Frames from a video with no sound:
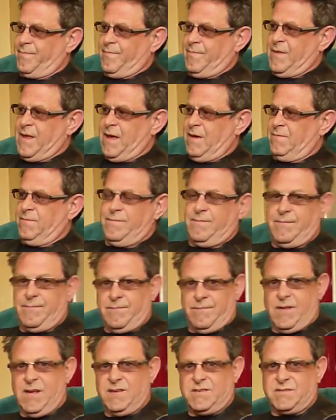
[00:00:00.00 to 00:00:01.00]
Now,
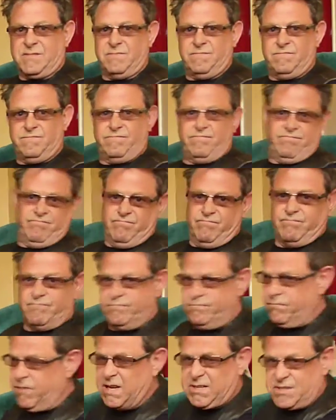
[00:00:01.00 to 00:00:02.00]
this.
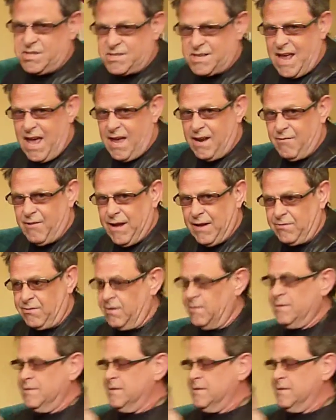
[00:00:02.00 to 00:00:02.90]
I'm just laying around.